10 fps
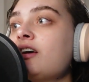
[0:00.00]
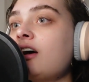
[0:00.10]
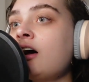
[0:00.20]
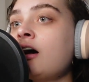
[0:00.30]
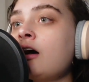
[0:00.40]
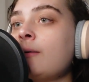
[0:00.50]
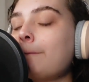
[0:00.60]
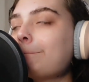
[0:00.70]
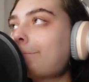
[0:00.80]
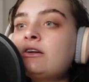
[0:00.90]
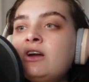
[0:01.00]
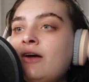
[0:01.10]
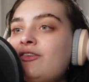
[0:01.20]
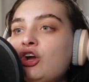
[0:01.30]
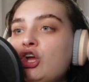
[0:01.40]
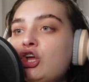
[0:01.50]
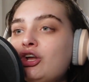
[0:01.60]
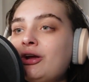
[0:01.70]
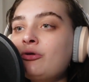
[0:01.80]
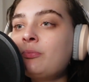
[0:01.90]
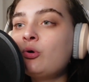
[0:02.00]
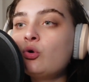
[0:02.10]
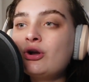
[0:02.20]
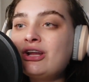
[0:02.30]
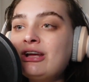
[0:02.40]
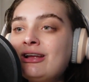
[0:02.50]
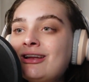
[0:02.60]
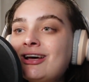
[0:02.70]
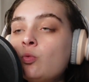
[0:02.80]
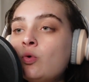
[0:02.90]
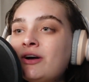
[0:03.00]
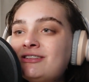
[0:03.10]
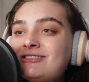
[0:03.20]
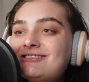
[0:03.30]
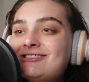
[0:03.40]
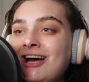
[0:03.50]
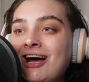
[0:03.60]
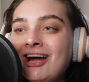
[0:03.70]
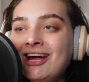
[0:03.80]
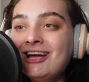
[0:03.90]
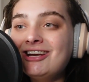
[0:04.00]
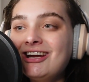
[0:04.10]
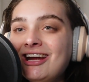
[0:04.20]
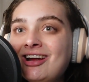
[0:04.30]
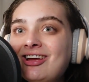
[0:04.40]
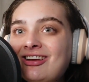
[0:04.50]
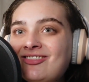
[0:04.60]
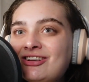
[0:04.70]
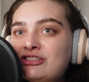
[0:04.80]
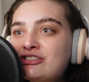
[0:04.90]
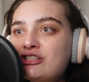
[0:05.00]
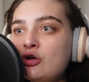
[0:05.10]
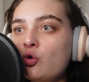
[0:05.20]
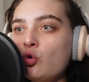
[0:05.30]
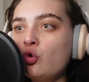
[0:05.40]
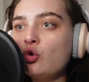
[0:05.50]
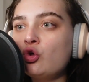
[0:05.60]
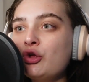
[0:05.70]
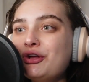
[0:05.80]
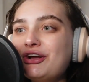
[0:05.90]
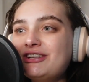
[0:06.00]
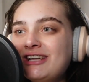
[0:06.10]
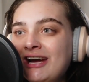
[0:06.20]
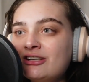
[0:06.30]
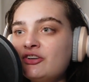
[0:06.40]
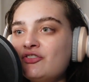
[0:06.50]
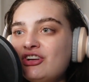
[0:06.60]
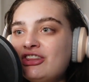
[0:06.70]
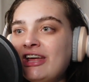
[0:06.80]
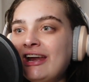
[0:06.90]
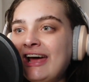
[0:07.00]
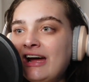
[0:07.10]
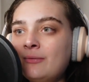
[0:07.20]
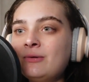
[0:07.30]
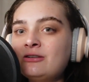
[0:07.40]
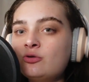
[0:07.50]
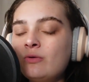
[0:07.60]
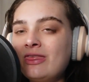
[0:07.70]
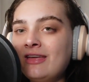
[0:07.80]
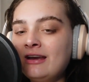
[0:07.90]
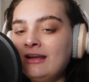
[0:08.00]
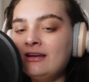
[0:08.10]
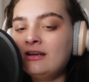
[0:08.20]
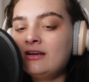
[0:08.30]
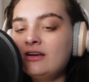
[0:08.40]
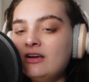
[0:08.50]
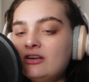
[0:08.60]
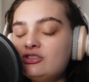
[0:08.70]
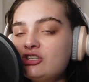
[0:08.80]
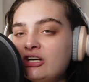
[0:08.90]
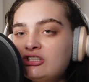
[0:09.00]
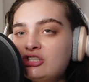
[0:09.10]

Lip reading: not very good at reporting one side, and given just the whole catastrophe that happened within it, just